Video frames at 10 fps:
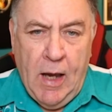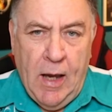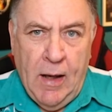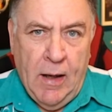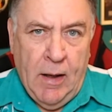
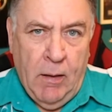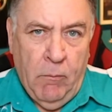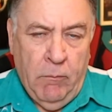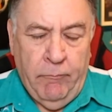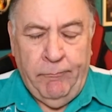I
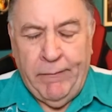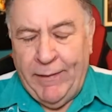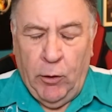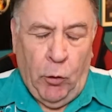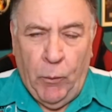
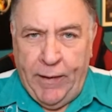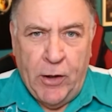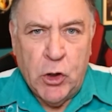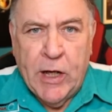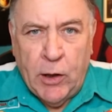don't know whether they're
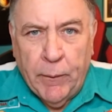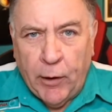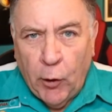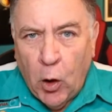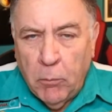genuine or
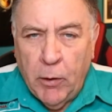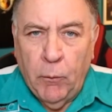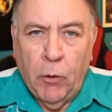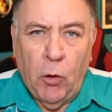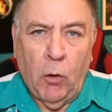not, but they
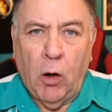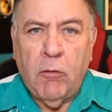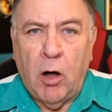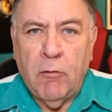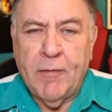were all
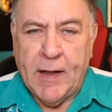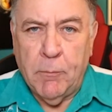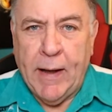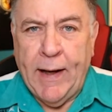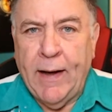off
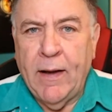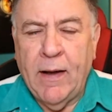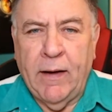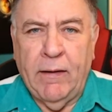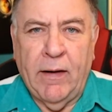eBay,
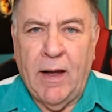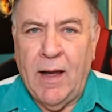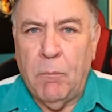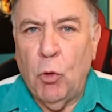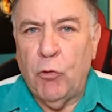and I
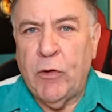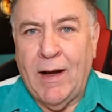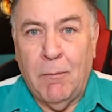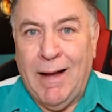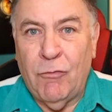put together
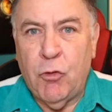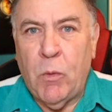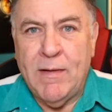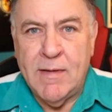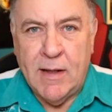about
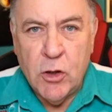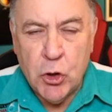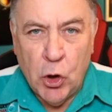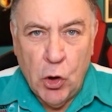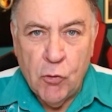20
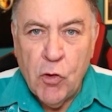shirts.